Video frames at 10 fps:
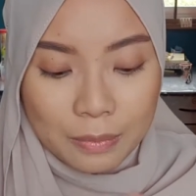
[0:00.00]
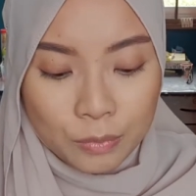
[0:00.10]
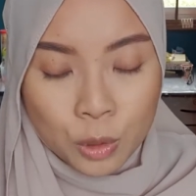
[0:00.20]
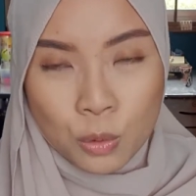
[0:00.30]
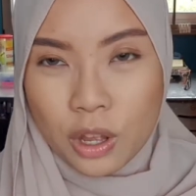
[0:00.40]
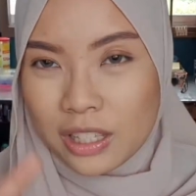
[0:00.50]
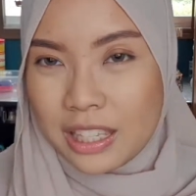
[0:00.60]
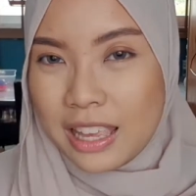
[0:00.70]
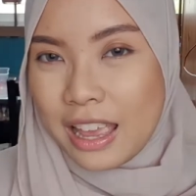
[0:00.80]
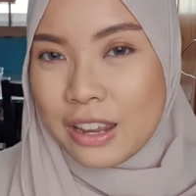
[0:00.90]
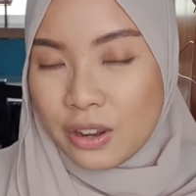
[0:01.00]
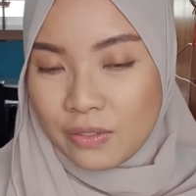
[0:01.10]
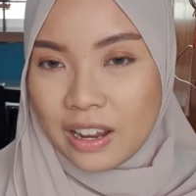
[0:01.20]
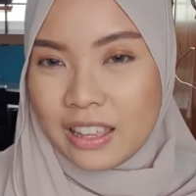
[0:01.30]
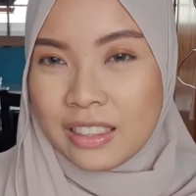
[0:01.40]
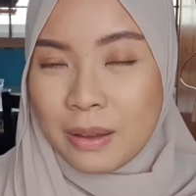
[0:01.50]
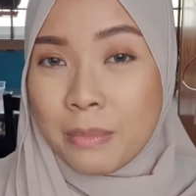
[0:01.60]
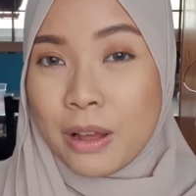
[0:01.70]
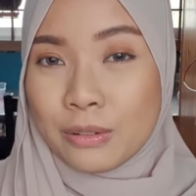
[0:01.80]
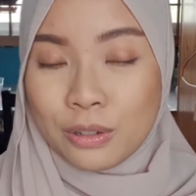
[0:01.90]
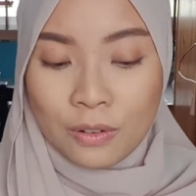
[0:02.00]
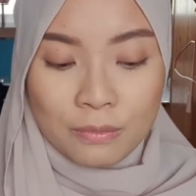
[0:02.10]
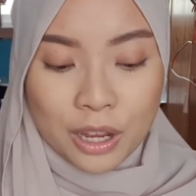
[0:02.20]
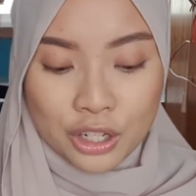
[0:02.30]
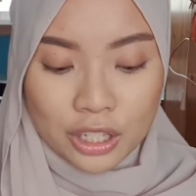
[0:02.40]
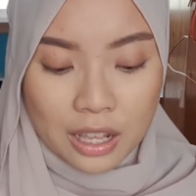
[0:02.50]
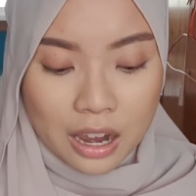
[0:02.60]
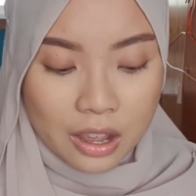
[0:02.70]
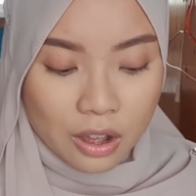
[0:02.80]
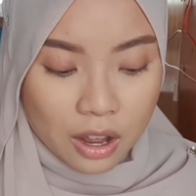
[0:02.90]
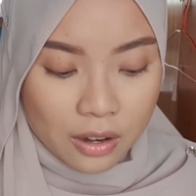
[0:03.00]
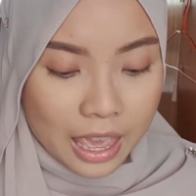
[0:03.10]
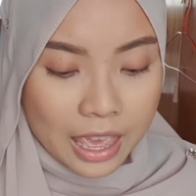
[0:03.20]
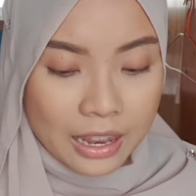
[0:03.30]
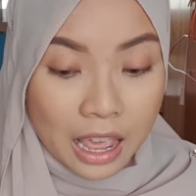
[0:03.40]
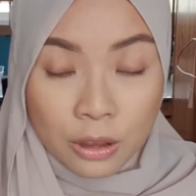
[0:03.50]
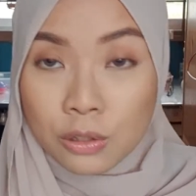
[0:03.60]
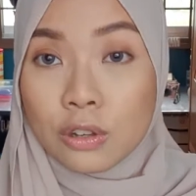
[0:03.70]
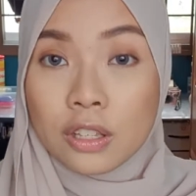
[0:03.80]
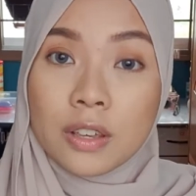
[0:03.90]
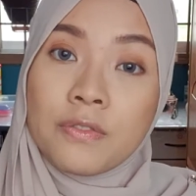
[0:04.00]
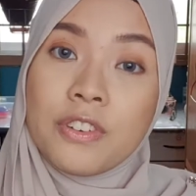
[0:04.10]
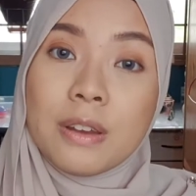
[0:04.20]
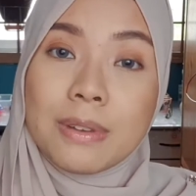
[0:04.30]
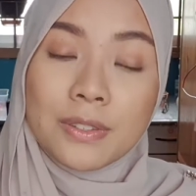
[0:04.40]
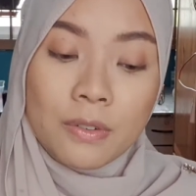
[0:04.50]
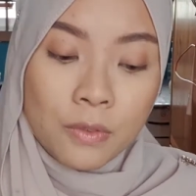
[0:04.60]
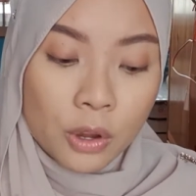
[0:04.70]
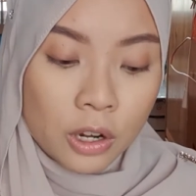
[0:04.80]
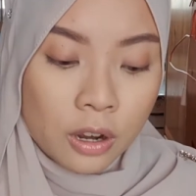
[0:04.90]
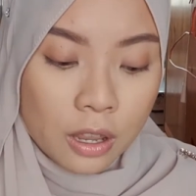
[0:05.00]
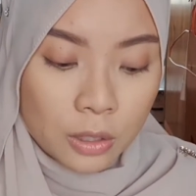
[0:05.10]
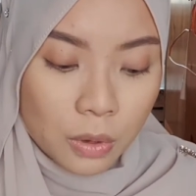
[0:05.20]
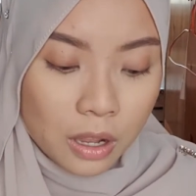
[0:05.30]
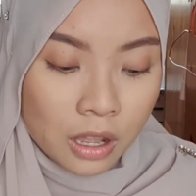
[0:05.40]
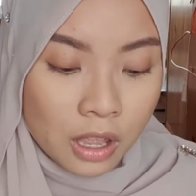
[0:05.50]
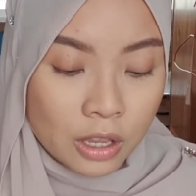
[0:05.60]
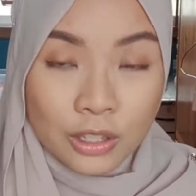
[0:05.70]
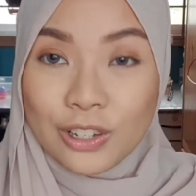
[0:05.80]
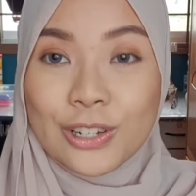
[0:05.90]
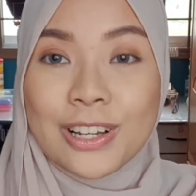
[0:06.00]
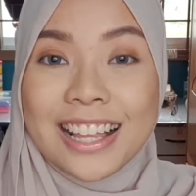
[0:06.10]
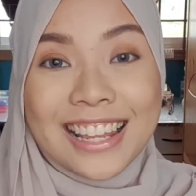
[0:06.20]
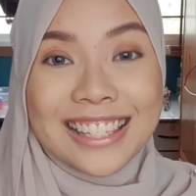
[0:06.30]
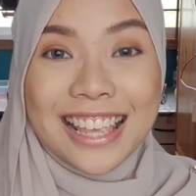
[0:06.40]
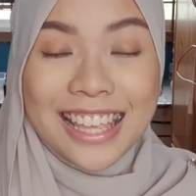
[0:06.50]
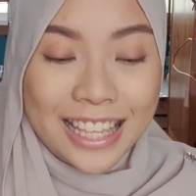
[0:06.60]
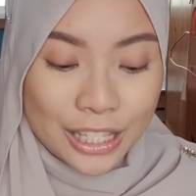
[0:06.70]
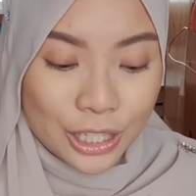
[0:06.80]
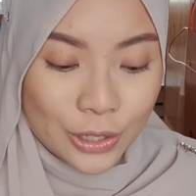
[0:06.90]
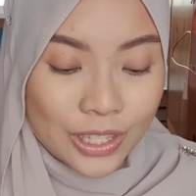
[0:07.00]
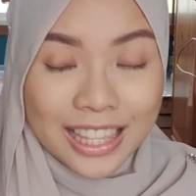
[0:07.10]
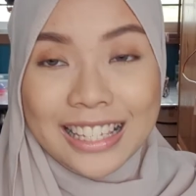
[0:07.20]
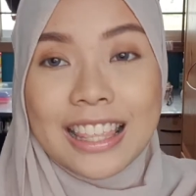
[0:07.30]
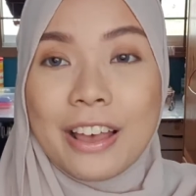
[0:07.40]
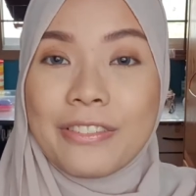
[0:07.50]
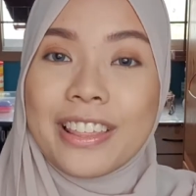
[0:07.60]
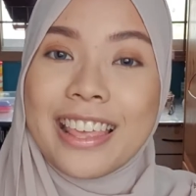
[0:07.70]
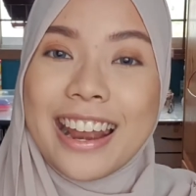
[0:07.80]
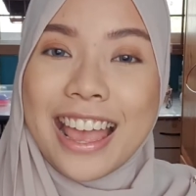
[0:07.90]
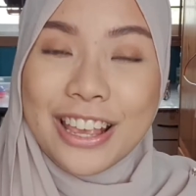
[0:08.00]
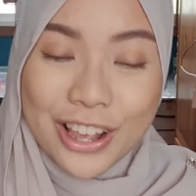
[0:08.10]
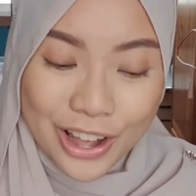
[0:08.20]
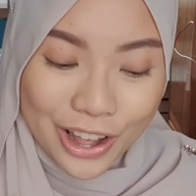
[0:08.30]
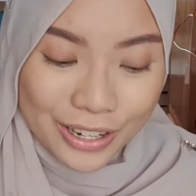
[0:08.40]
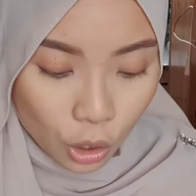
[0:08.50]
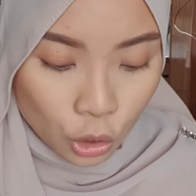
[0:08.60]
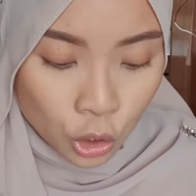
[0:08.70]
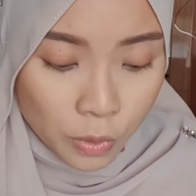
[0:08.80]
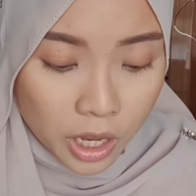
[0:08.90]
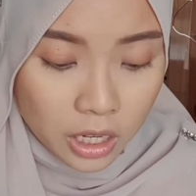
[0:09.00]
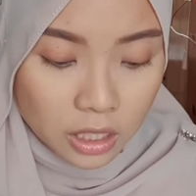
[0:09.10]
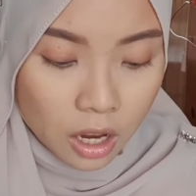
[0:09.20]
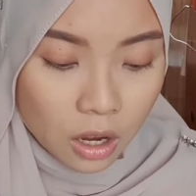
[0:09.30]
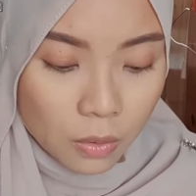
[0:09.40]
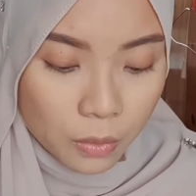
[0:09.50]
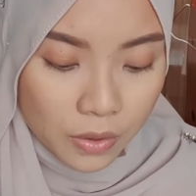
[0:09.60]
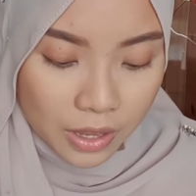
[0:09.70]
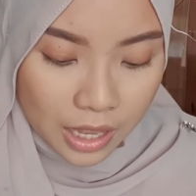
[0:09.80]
towards the end of like the amount of blushes that I got. And I also got some freebies from Focallure as well. So let's get into the stuff that I got. So we're gonna start off with